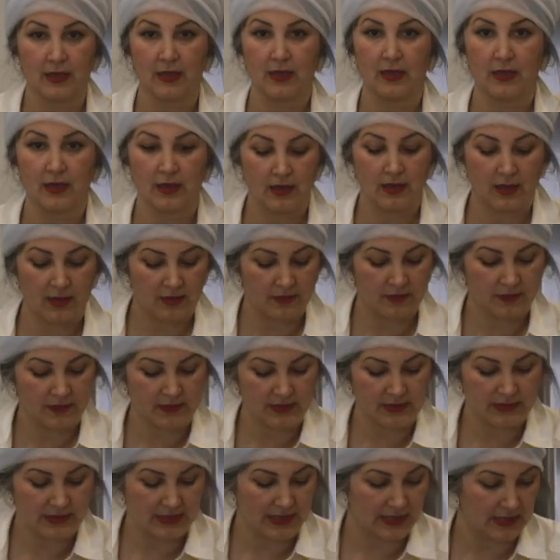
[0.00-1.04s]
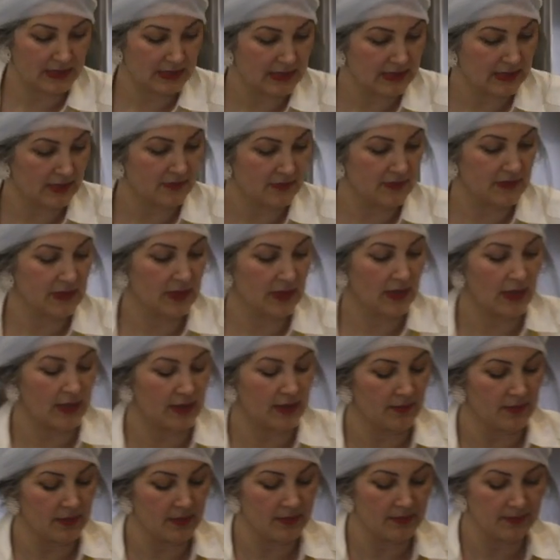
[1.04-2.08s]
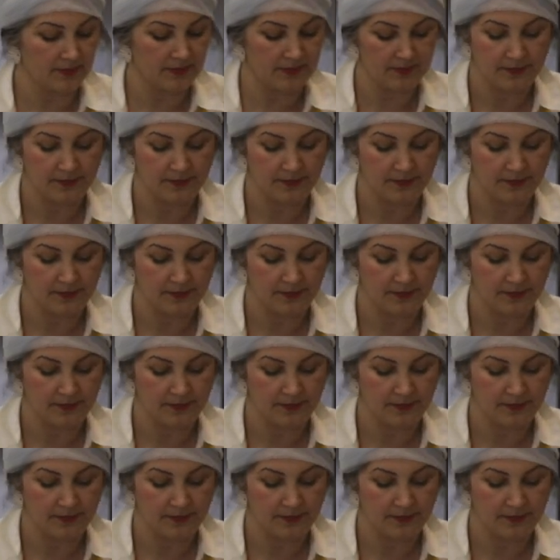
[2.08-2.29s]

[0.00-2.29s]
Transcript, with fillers: I love the taste of cardamom.